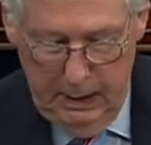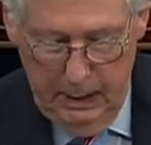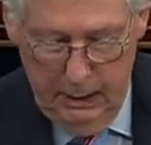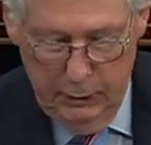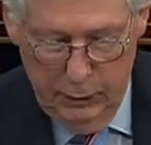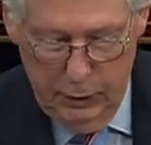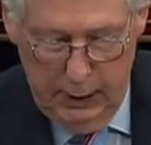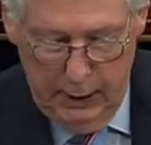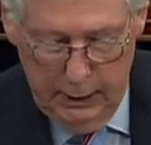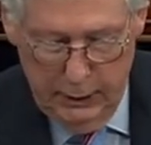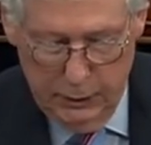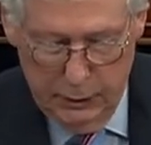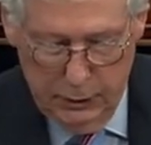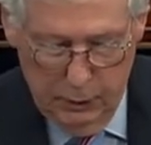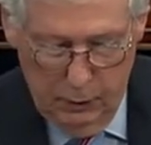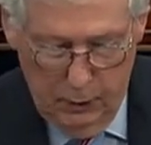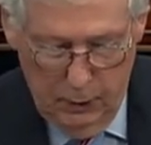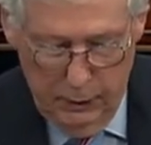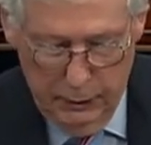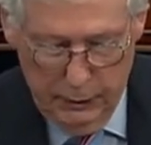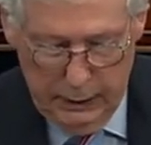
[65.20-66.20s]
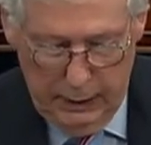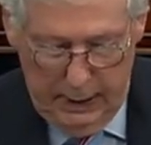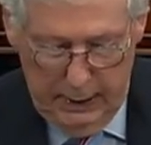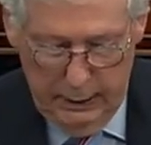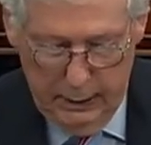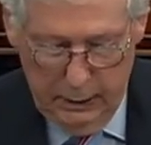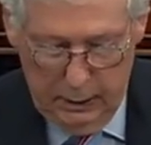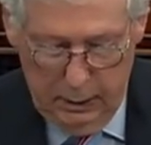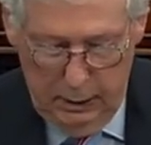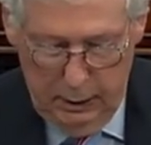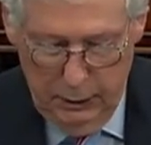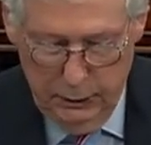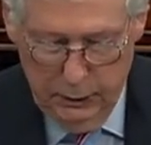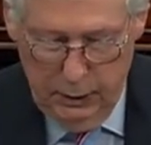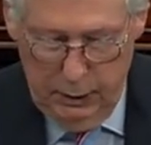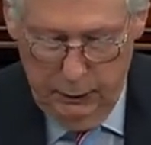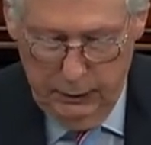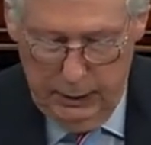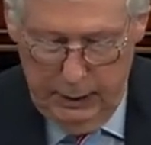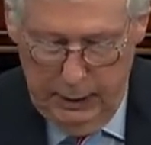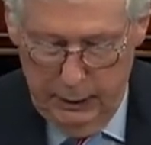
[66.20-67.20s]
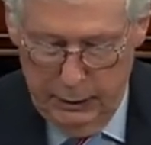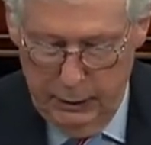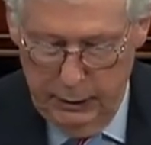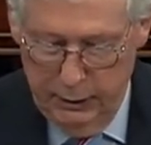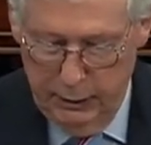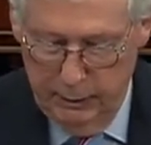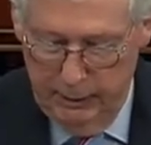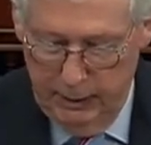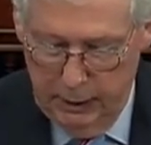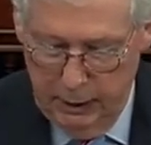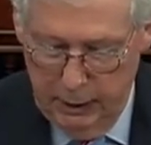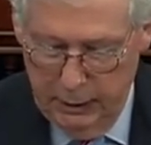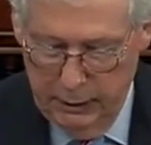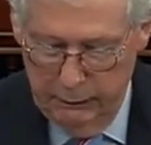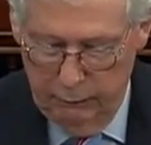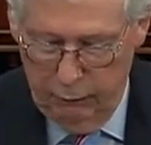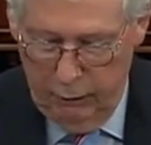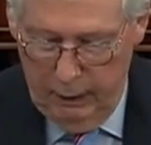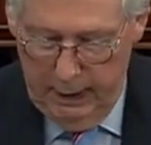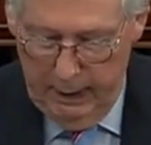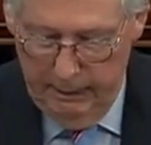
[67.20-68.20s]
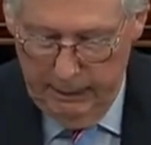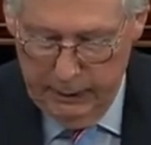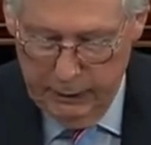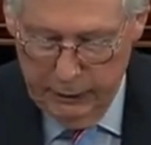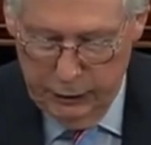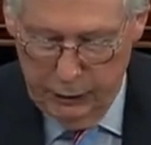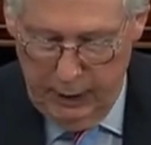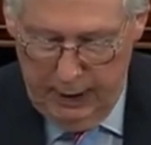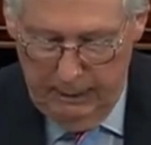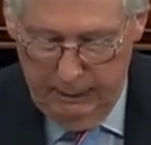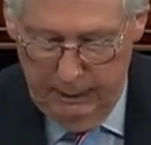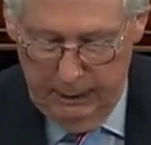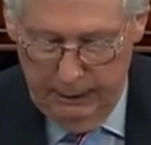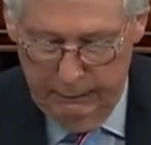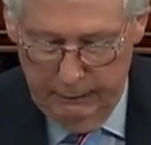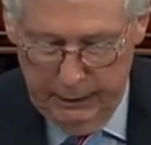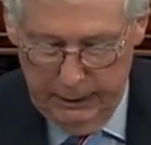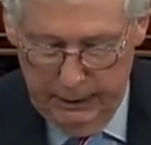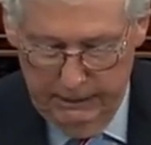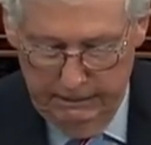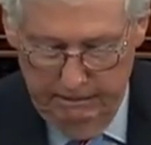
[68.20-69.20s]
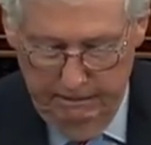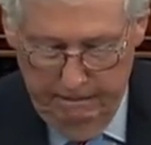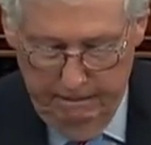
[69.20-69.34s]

Chain stores had to close locations because of rampant shoplifting.